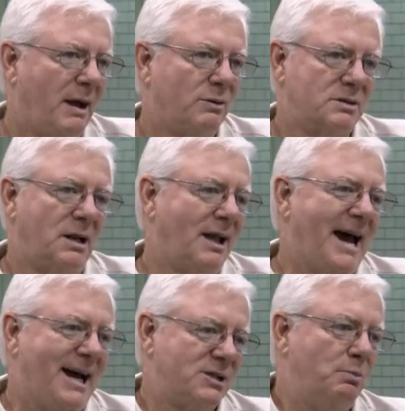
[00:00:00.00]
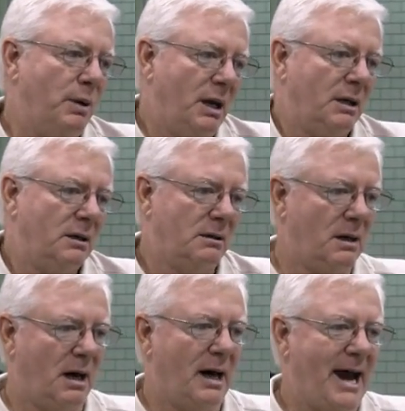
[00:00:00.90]
that was the last big
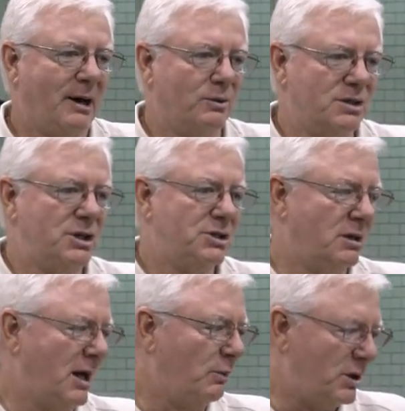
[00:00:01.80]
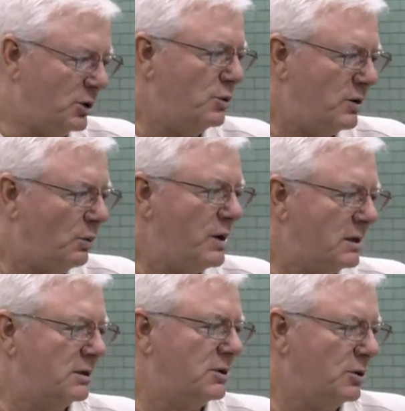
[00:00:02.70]
acquisition that we knew that we
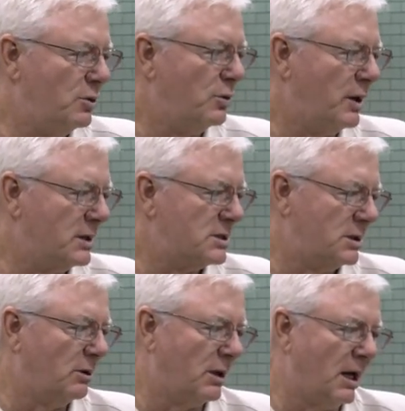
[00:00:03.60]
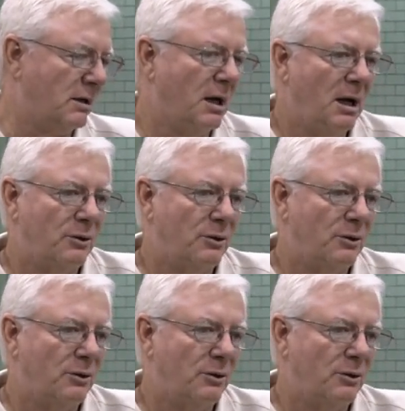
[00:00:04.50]
could do and still get